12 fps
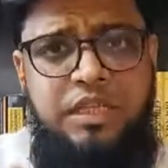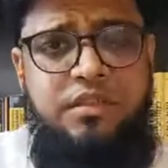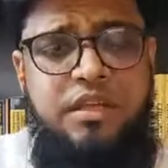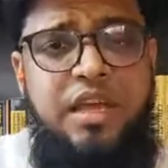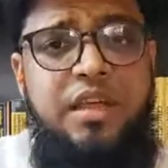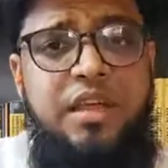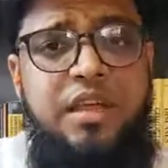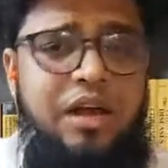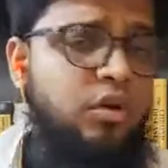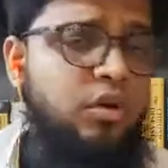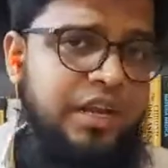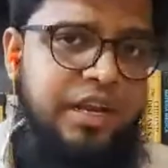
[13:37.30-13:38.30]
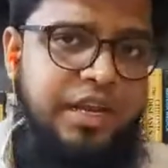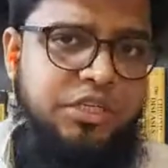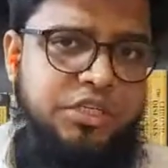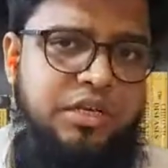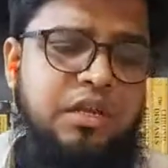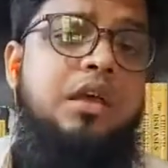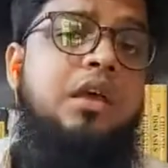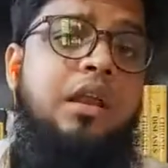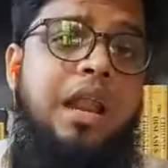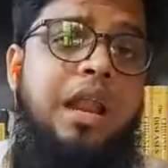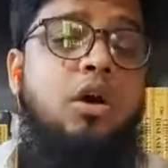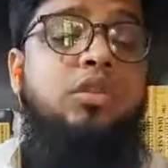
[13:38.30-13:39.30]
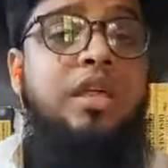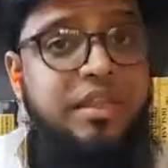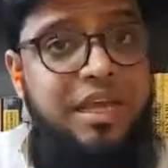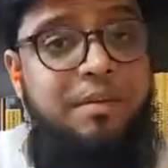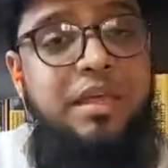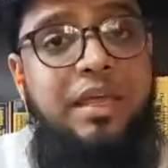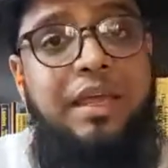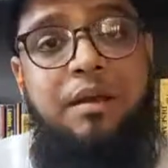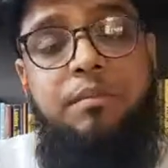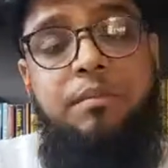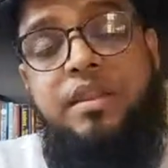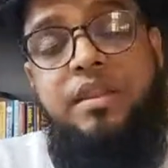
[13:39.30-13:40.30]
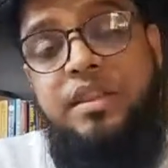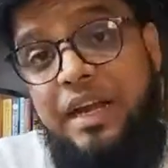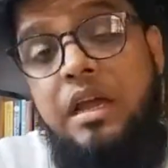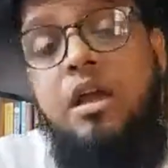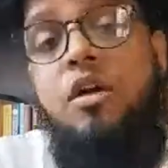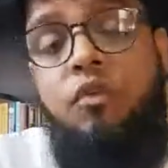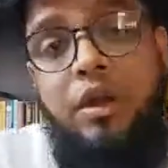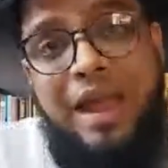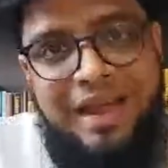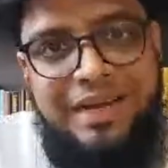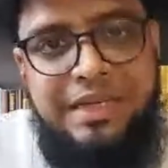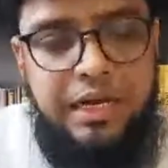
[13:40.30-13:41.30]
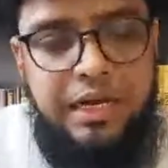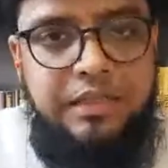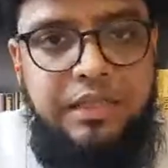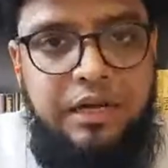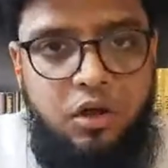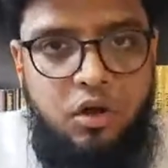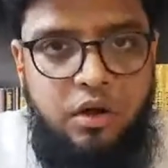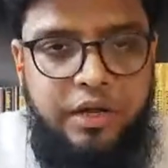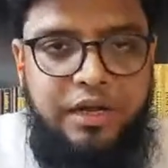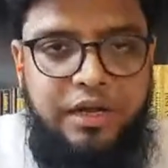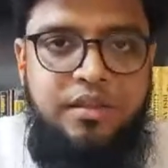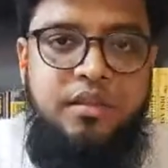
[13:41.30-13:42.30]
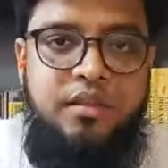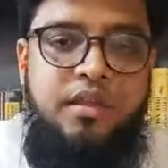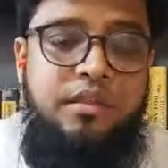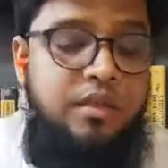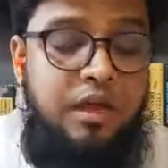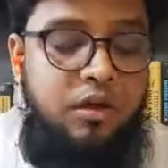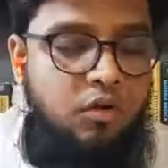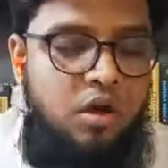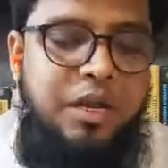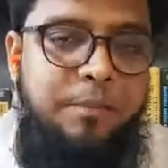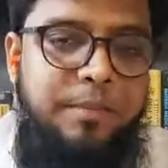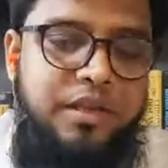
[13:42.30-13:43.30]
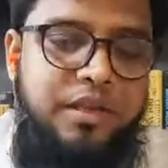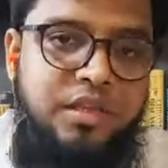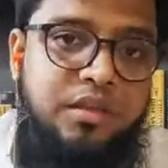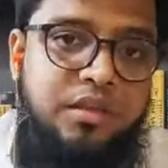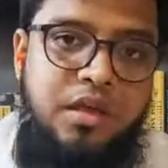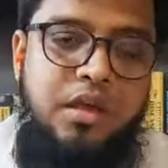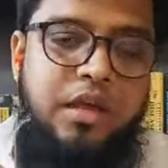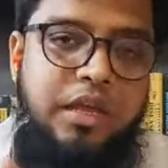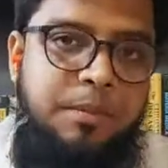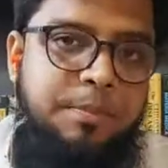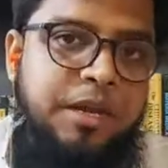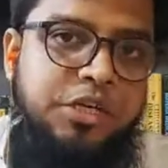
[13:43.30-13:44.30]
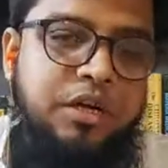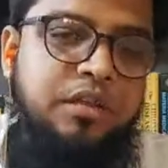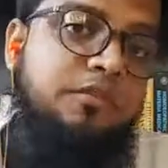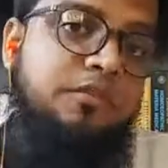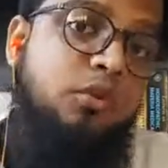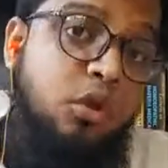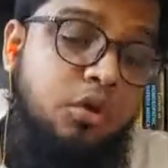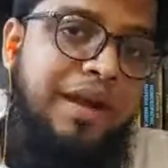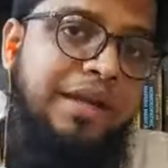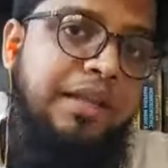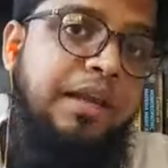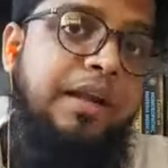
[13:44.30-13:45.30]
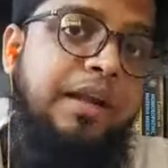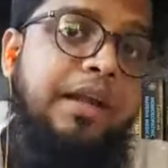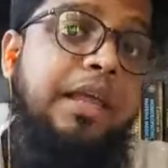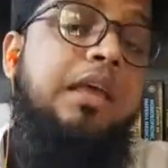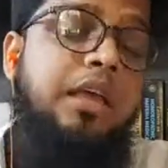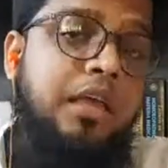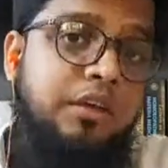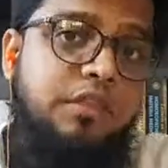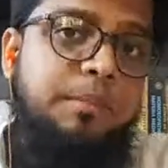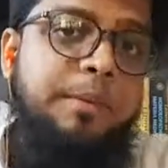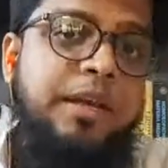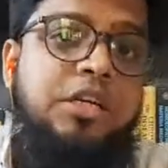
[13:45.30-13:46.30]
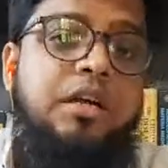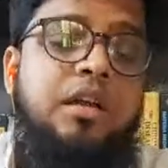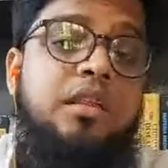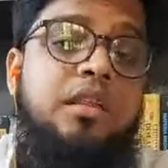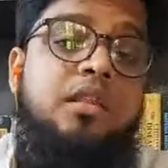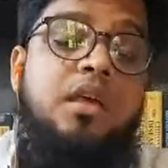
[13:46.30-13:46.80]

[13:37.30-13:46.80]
is a good indication. Now the same thing can be said for any other chronic diseases, chronic medicines in the patients of low vitality. If the patient is